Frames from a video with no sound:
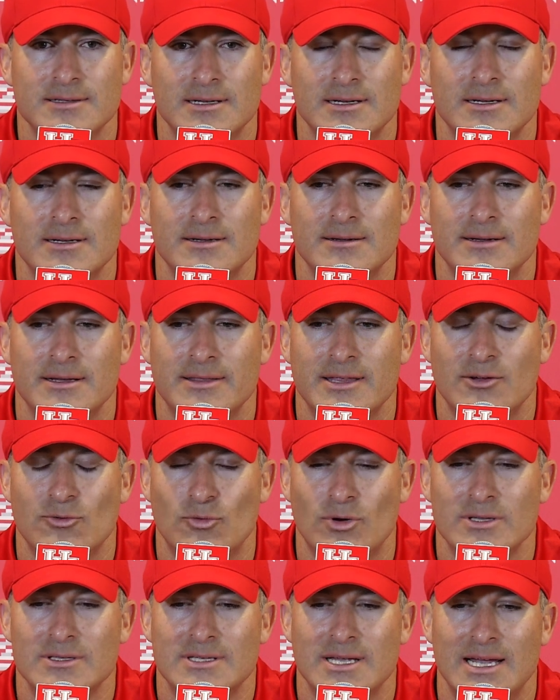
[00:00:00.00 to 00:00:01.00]
Uh, I think
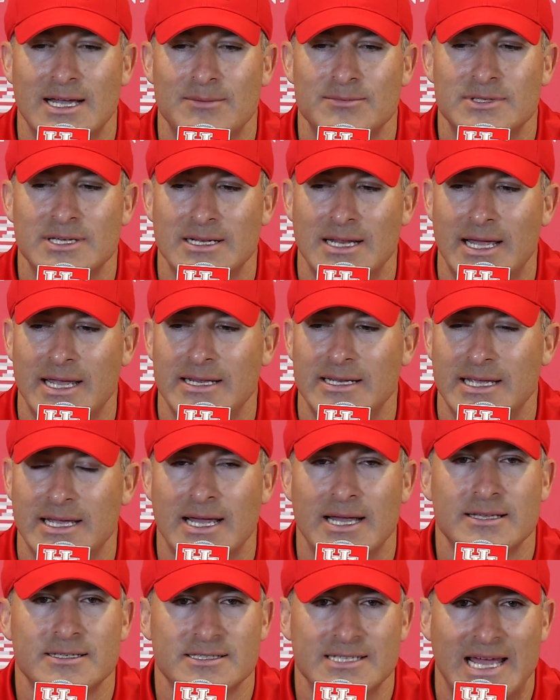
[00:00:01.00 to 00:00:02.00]
one time tonight he
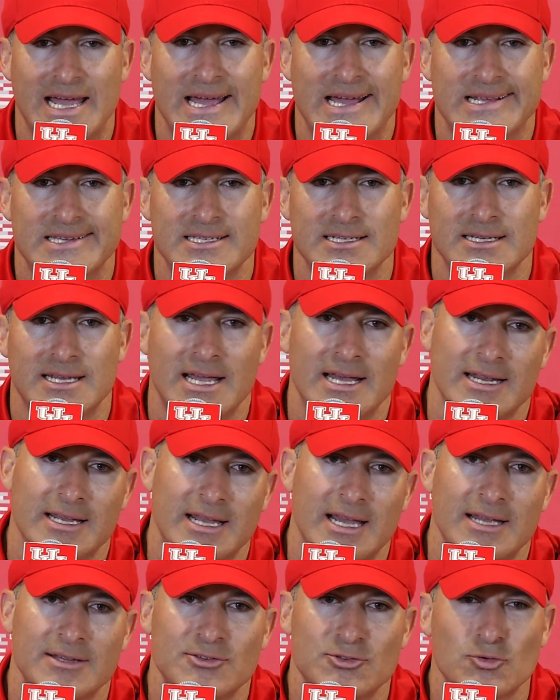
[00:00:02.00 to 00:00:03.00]
got sacked and kind of
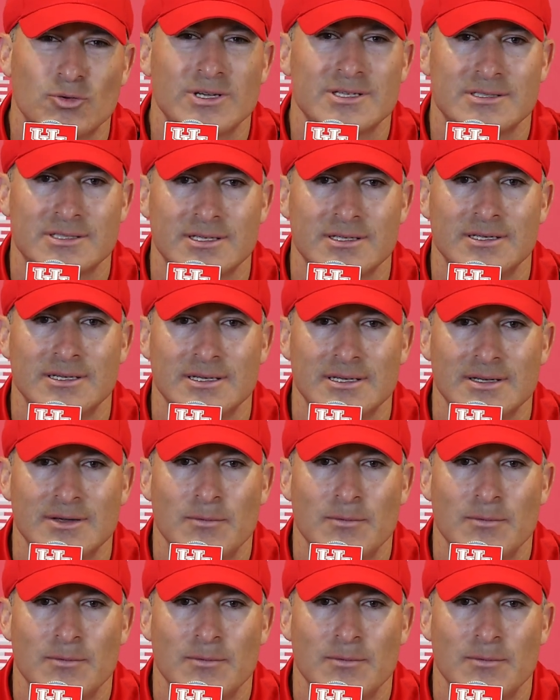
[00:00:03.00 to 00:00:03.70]
got twisted